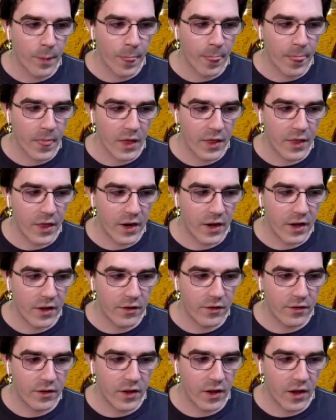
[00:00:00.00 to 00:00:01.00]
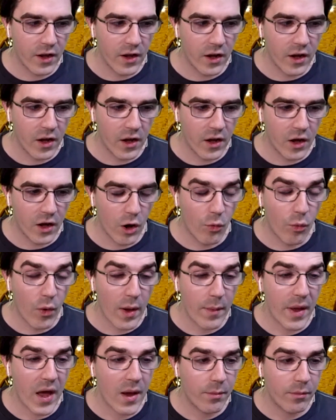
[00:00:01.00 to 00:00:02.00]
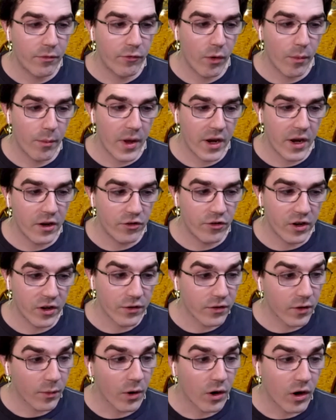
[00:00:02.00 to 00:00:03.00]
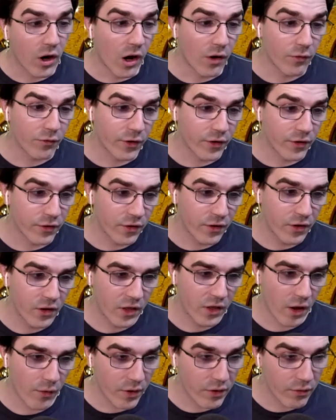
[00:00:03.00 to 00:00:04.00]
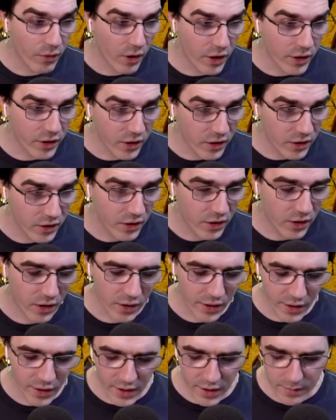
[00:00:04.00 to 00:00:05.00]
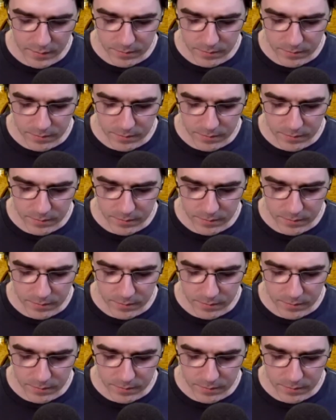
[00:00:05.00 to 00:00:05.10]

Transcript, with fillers: that is a web app for managing a summer conference that we run. Um,